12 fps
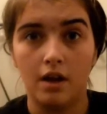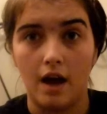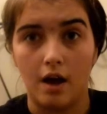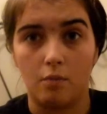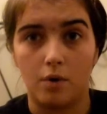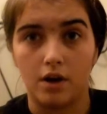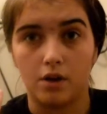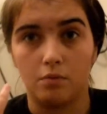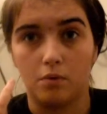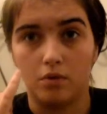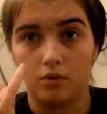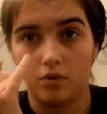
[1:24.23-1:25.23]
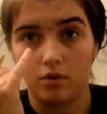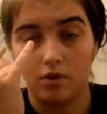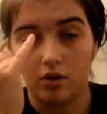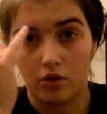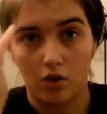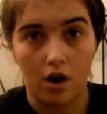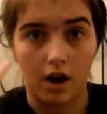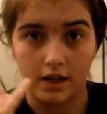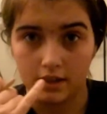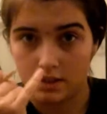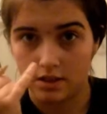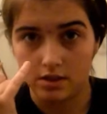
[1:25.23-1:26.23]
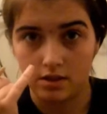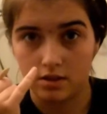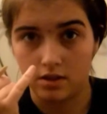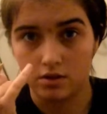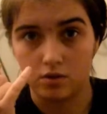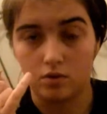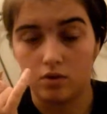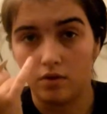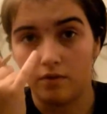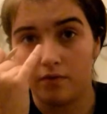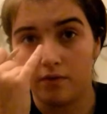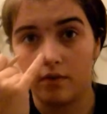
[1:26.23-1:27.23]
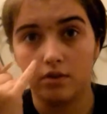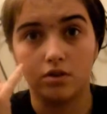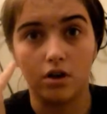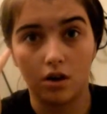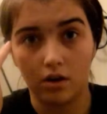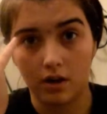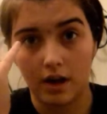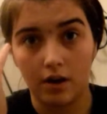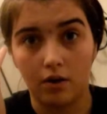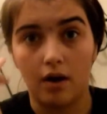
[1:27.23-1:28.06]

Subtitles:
and where you want your eyes to sort of darken out,